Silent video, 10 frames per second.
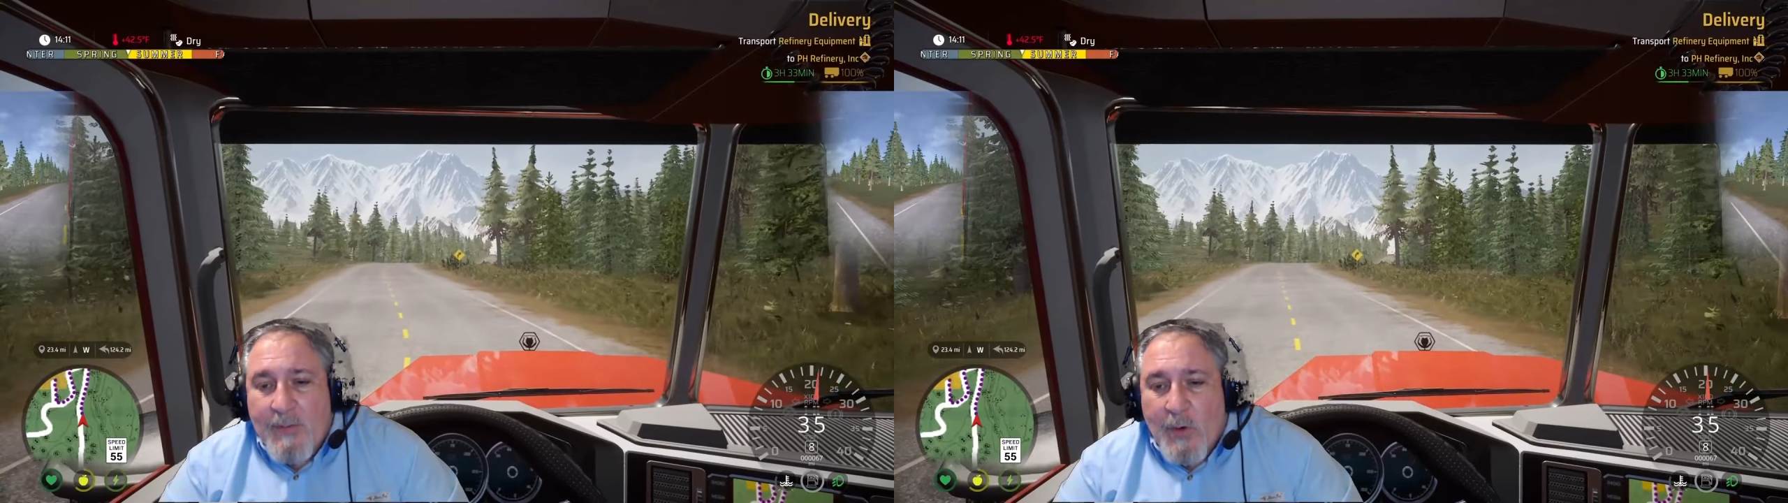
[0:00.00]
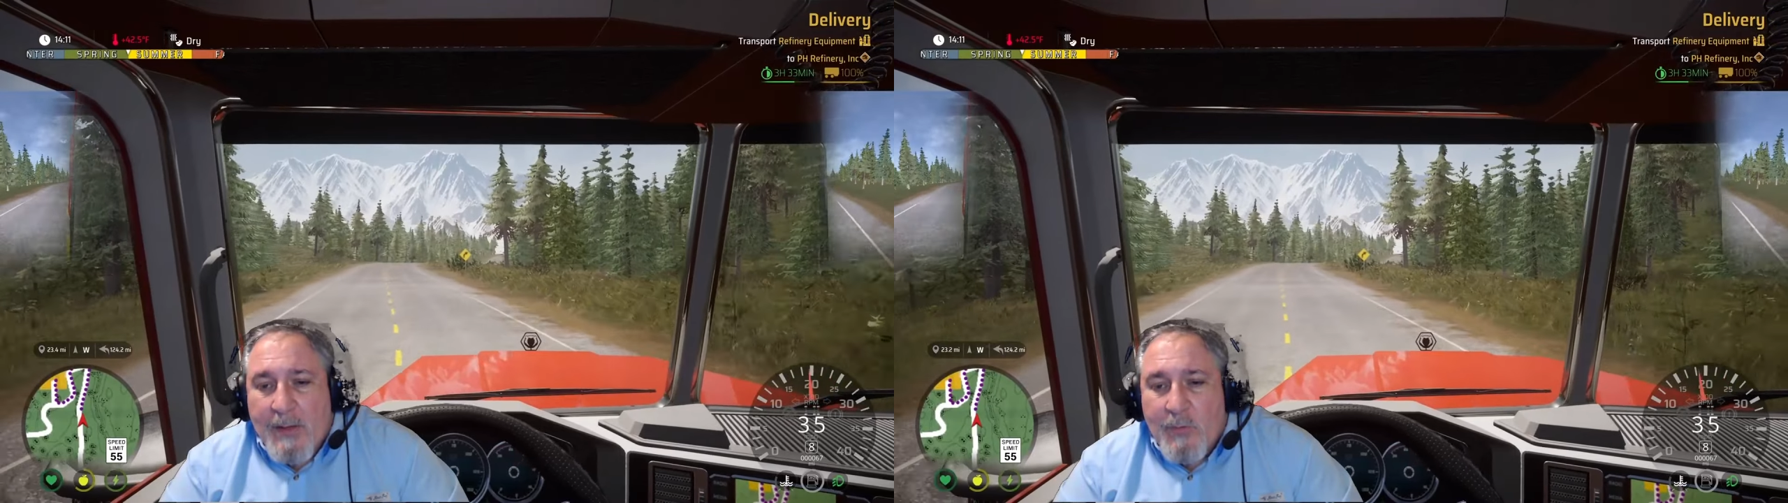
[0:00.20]

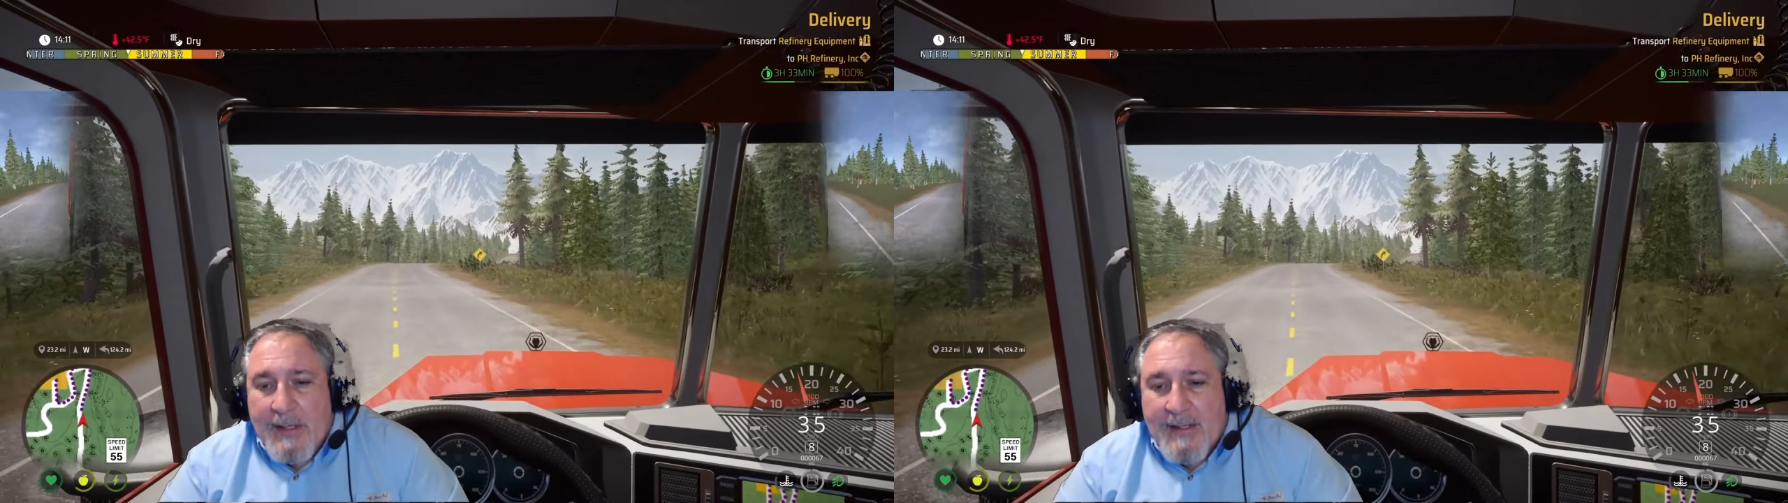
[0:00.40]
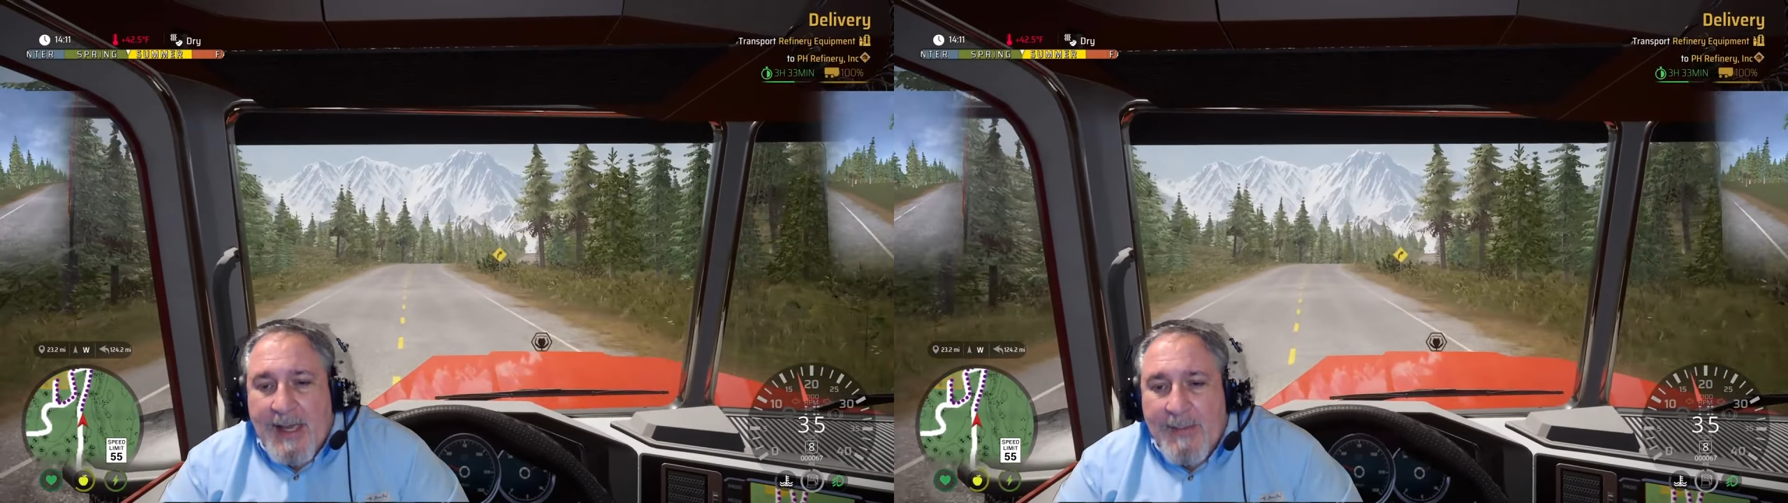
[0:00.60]
one when
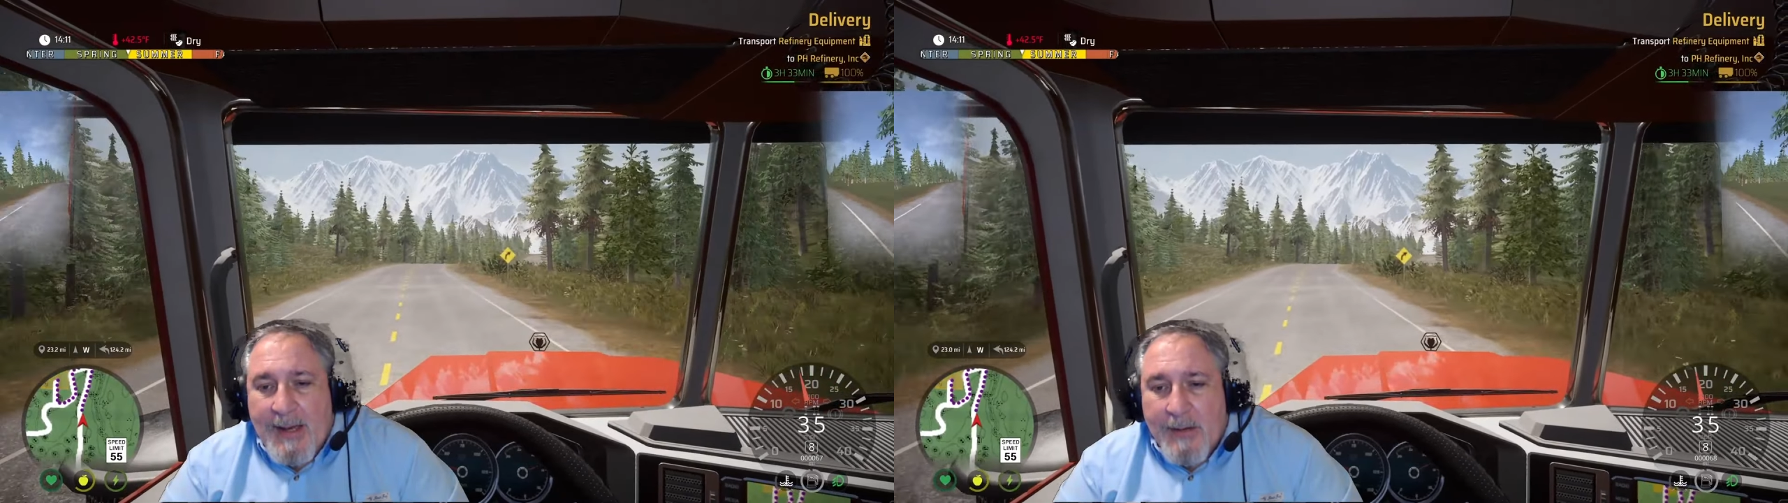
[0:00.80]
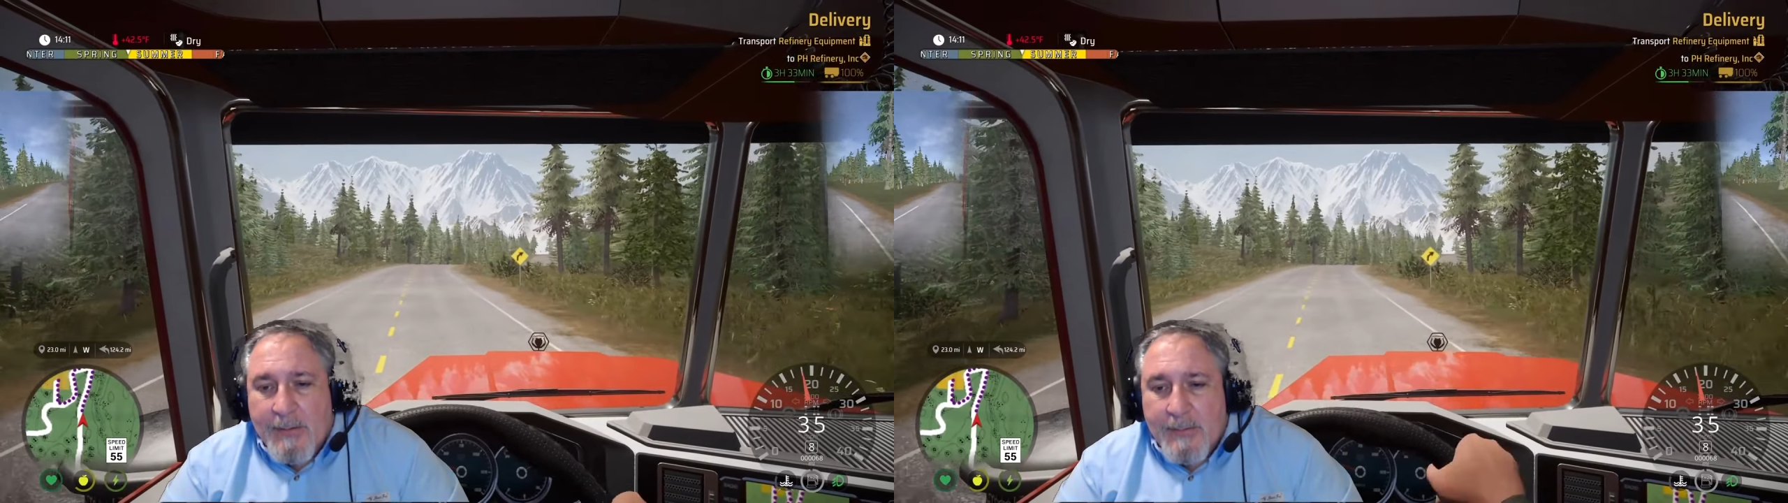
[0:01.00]
it came
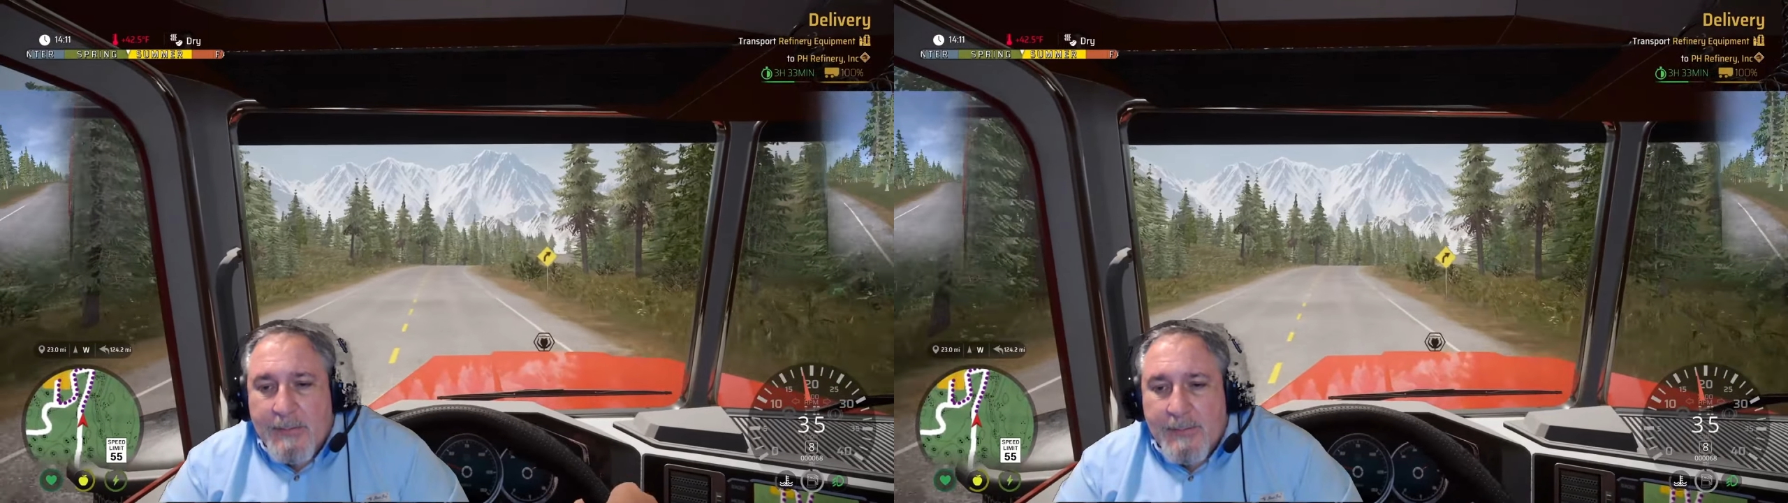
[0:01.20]
out,